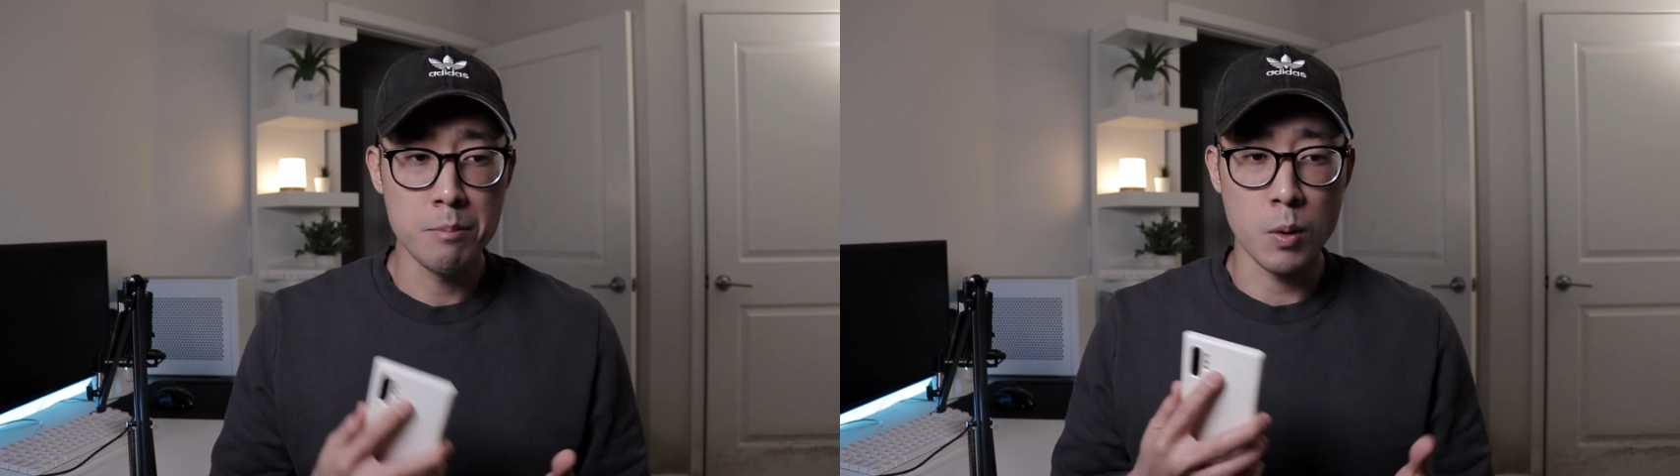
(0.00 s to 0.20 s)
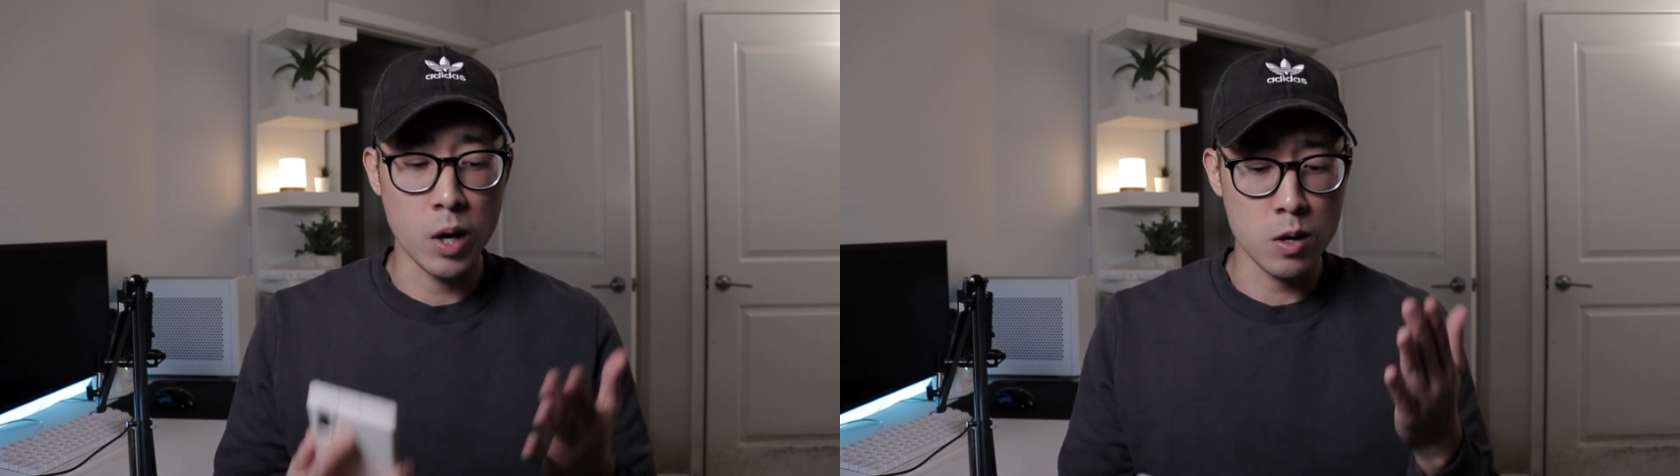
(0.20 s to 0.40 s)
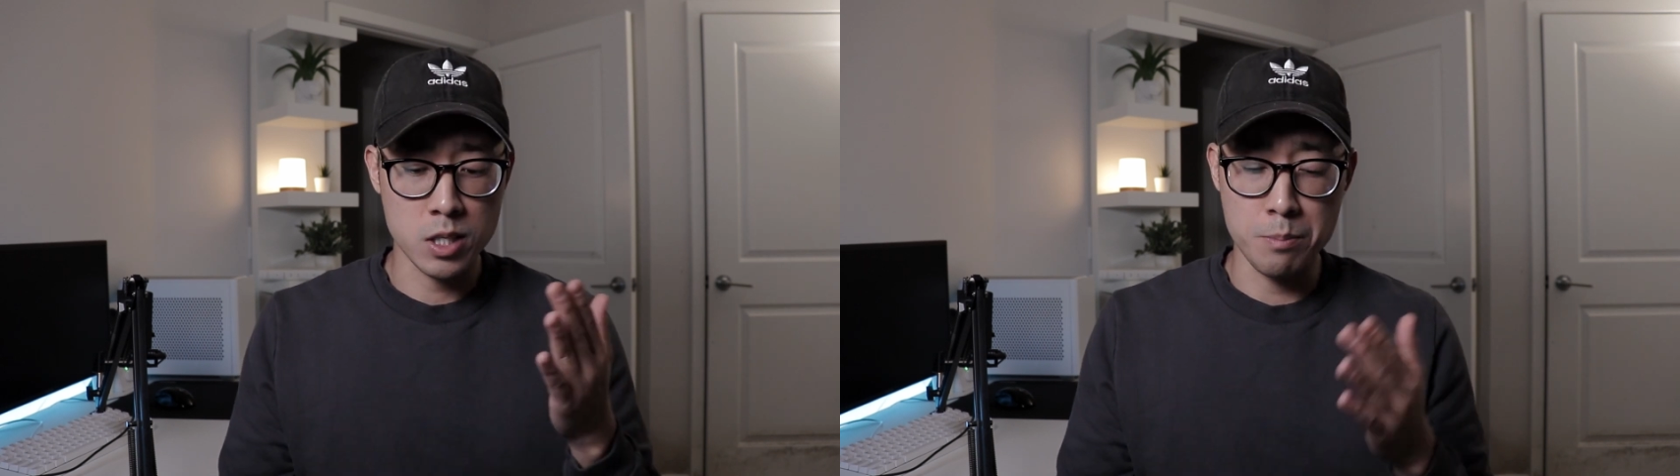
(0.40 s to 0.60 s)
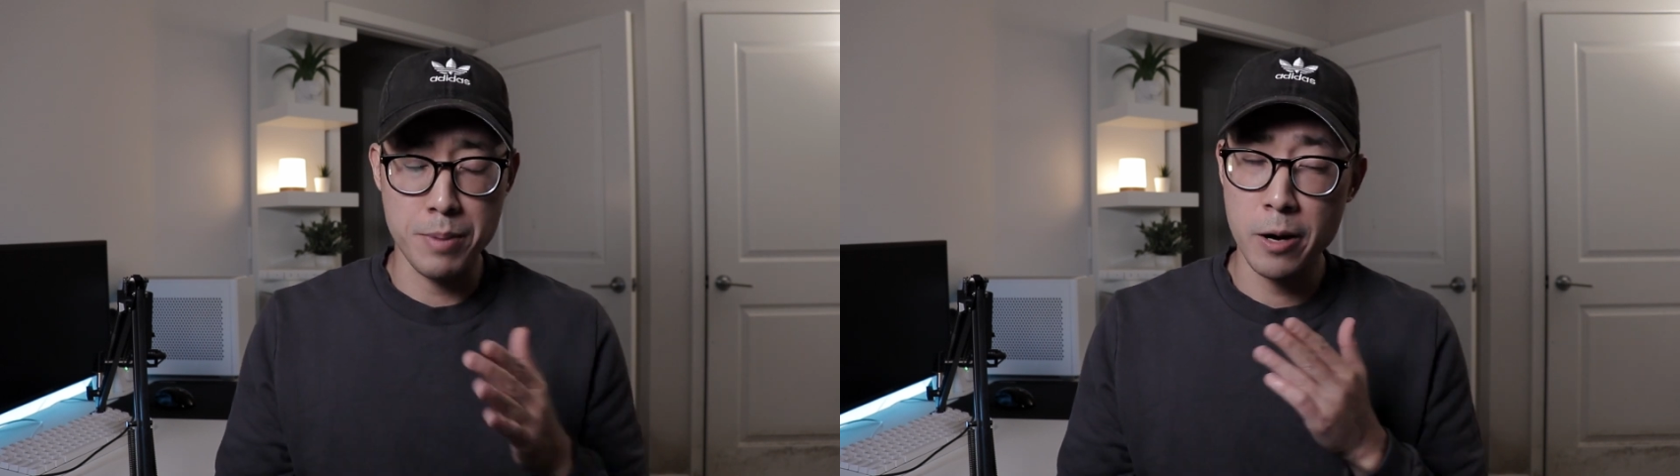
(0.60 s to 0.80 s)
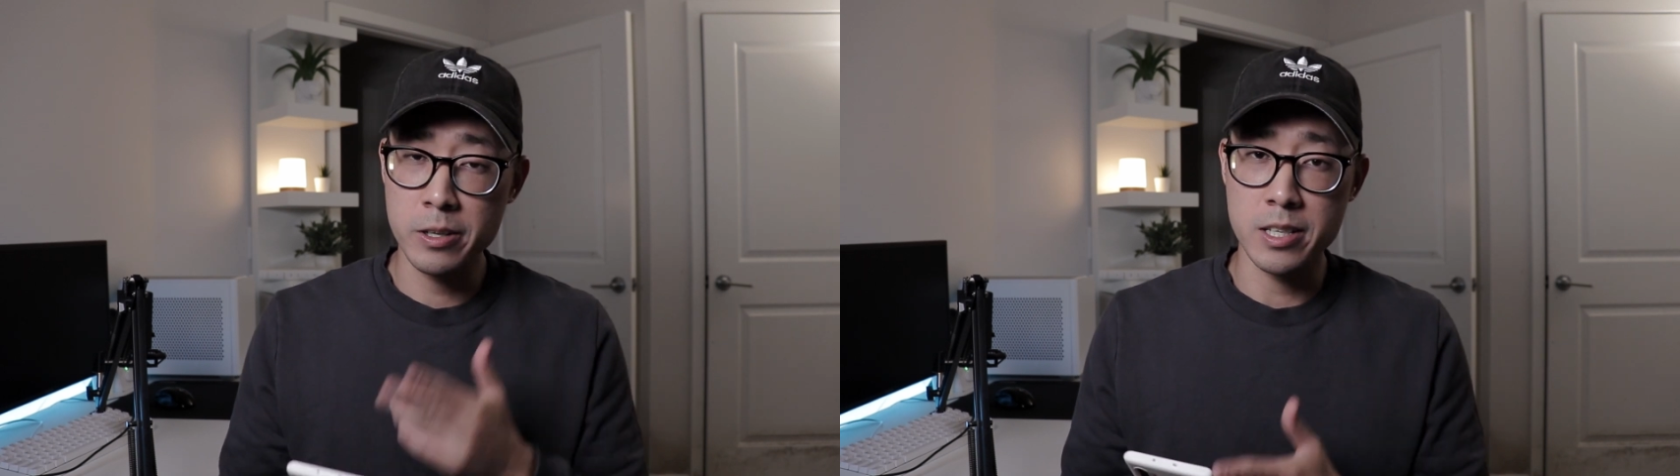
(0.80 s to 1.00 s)
but when I was
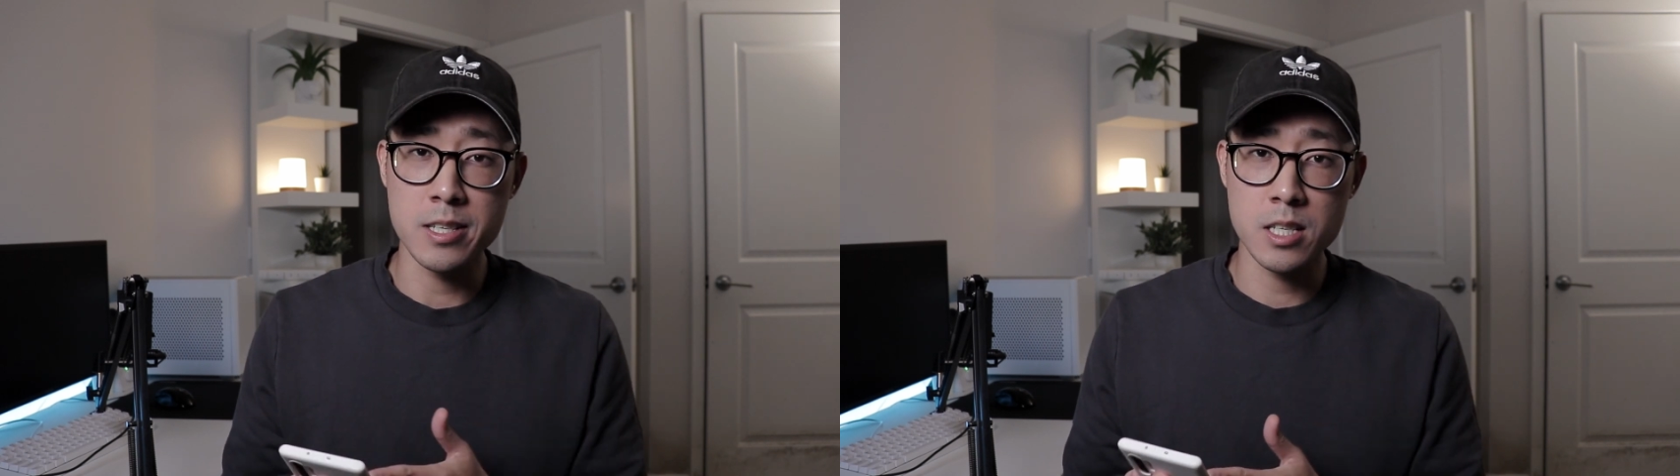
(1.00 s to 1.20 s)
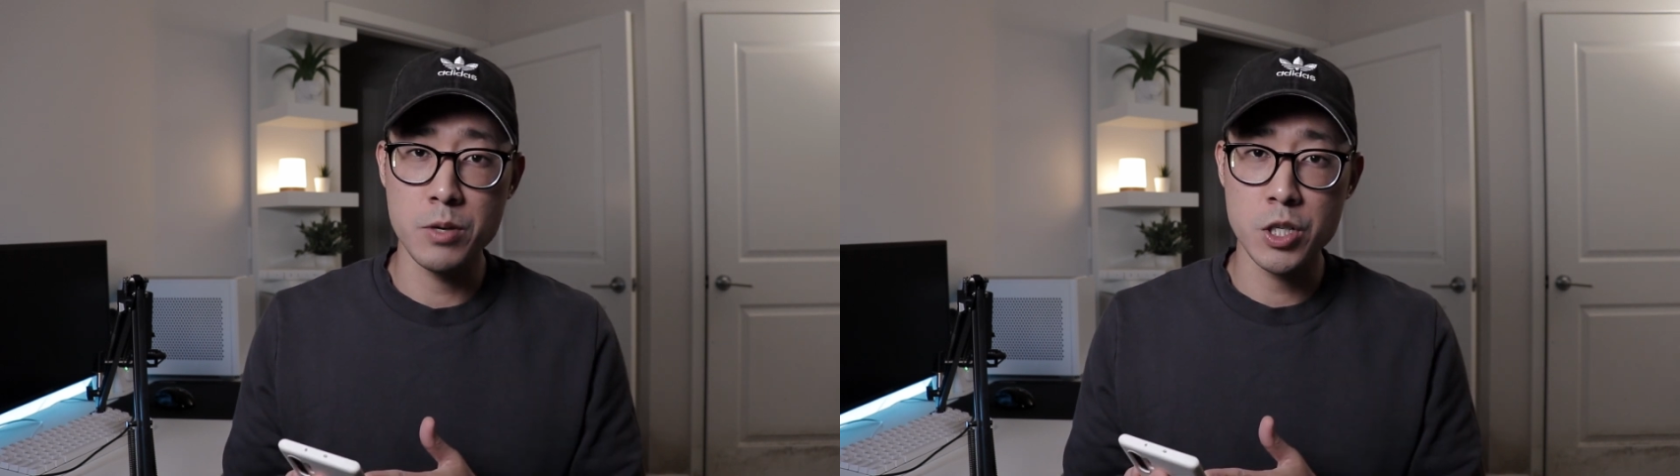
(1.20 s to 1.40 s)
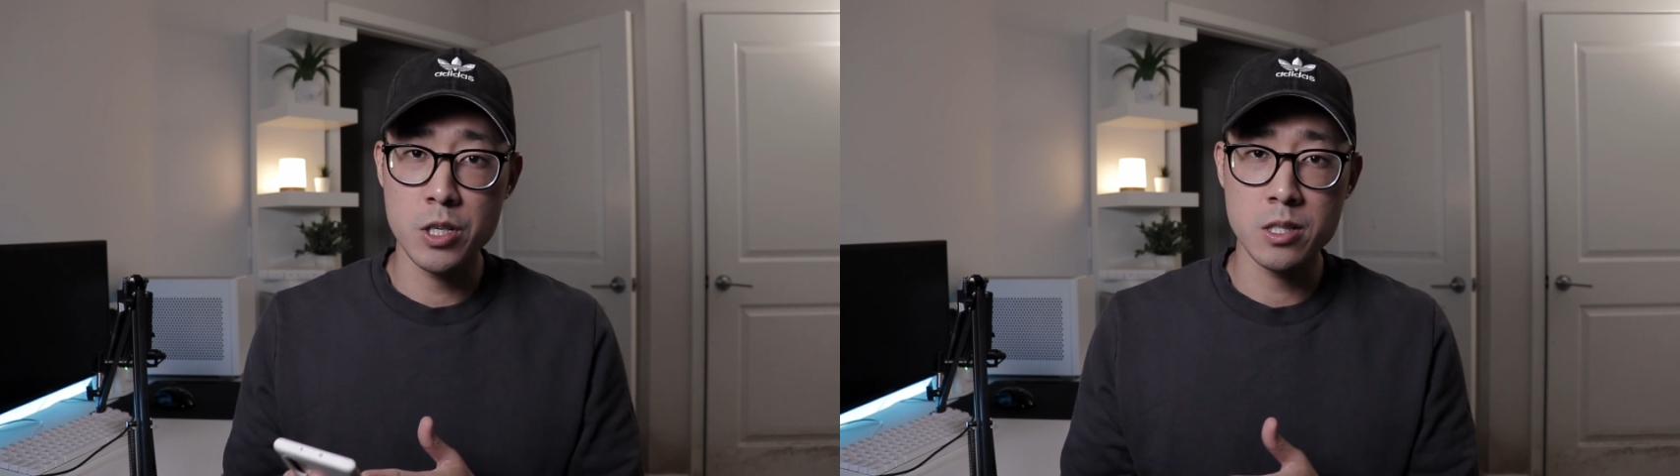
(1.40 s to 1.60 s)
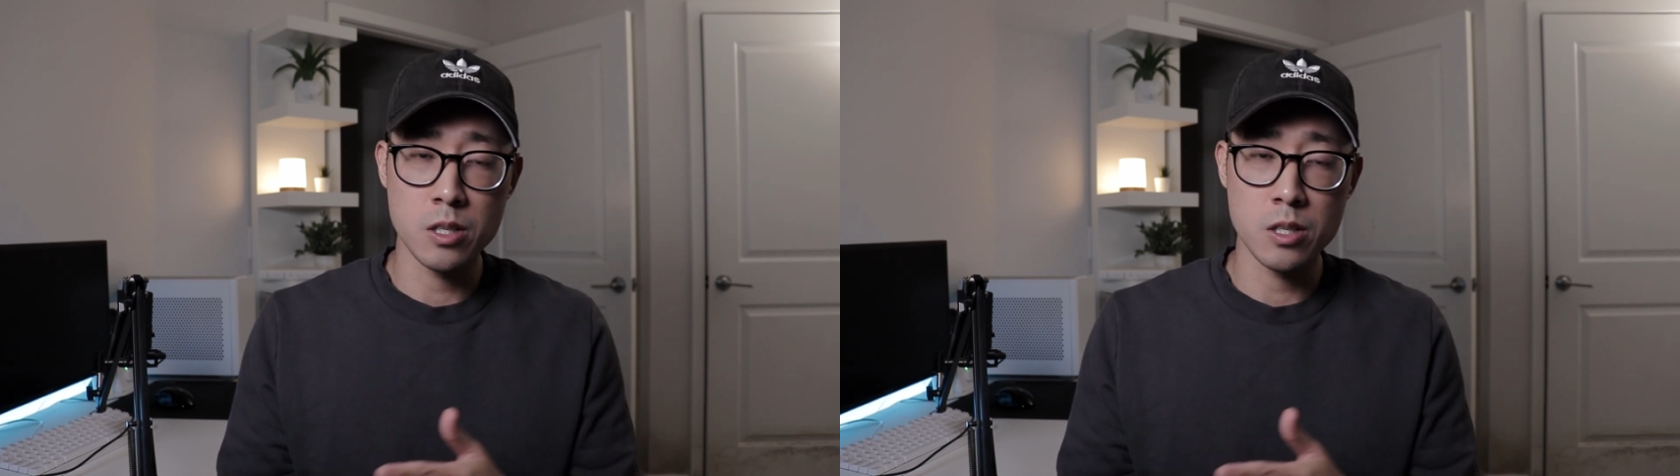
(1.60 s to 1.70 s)
comparing these images